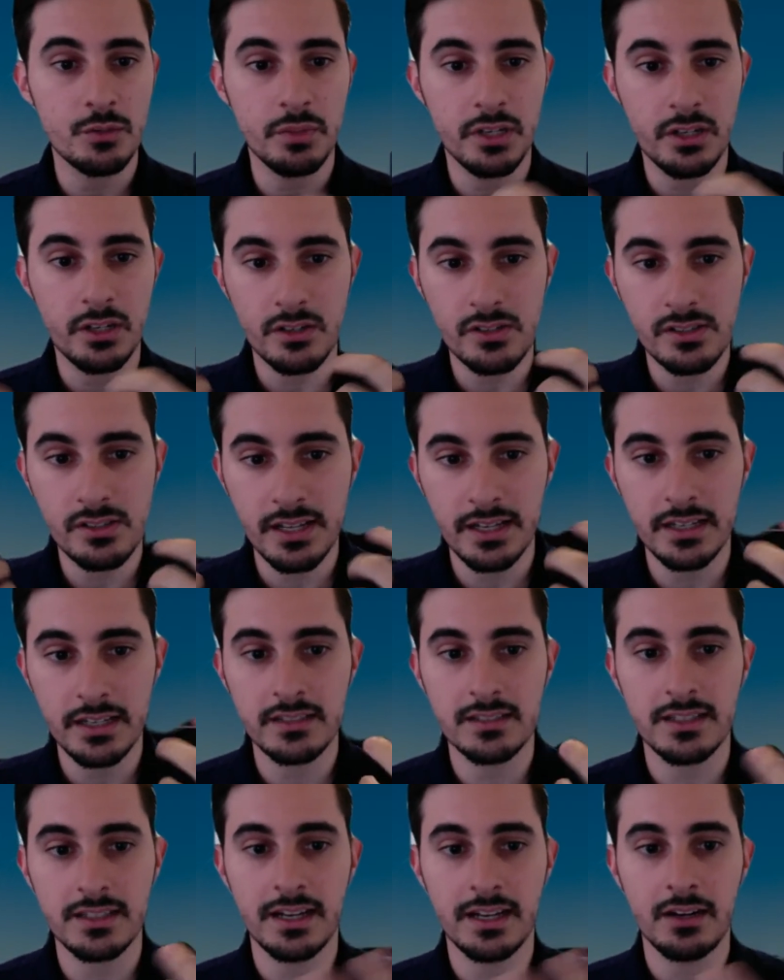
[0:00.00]
because then
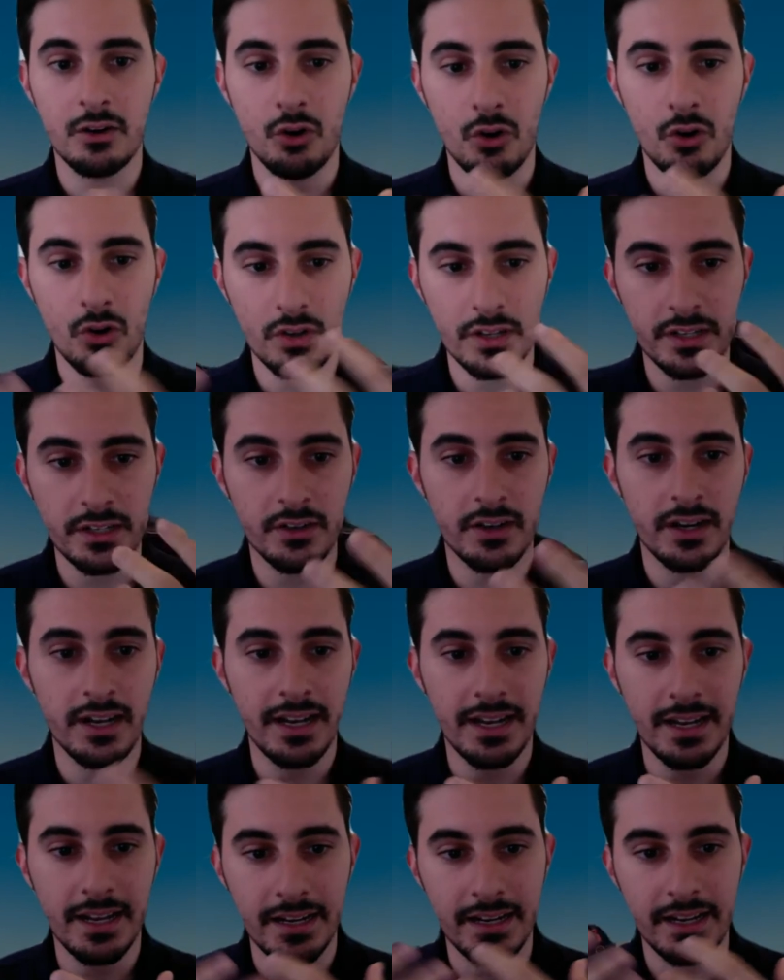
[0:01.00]
it's not all in your
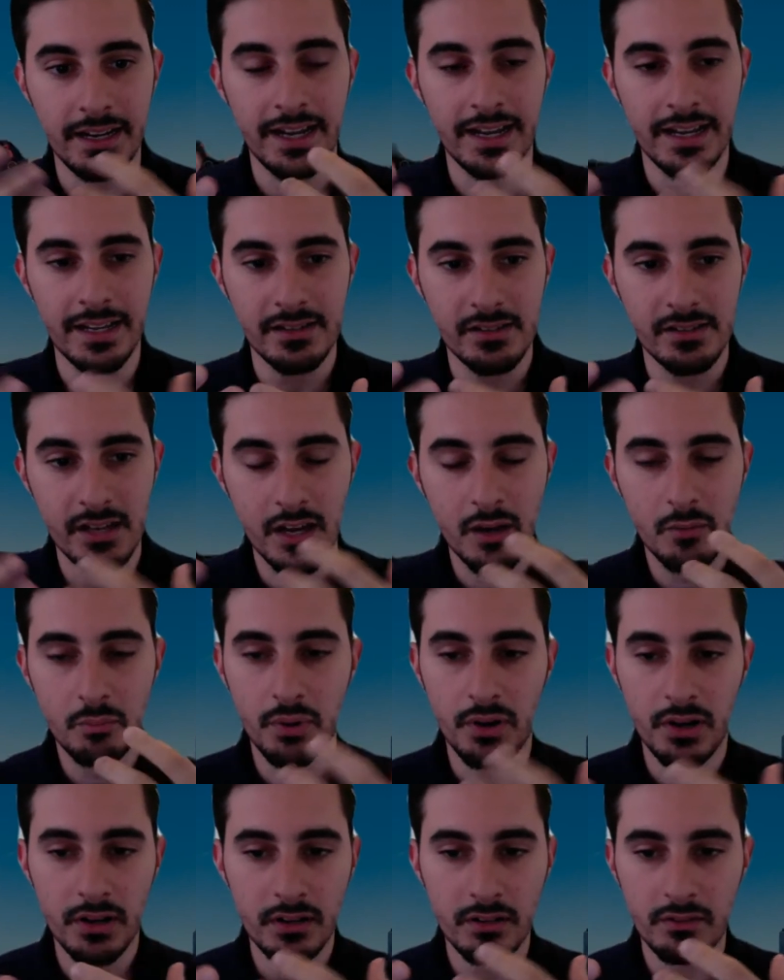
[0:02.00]
head as
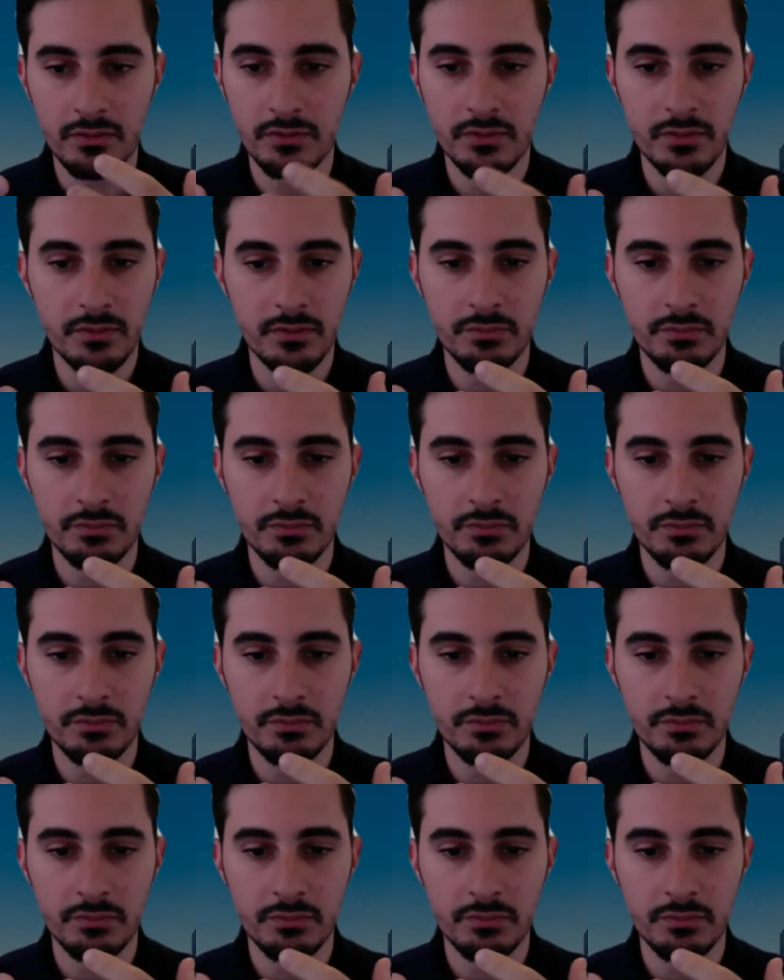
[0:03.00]
part of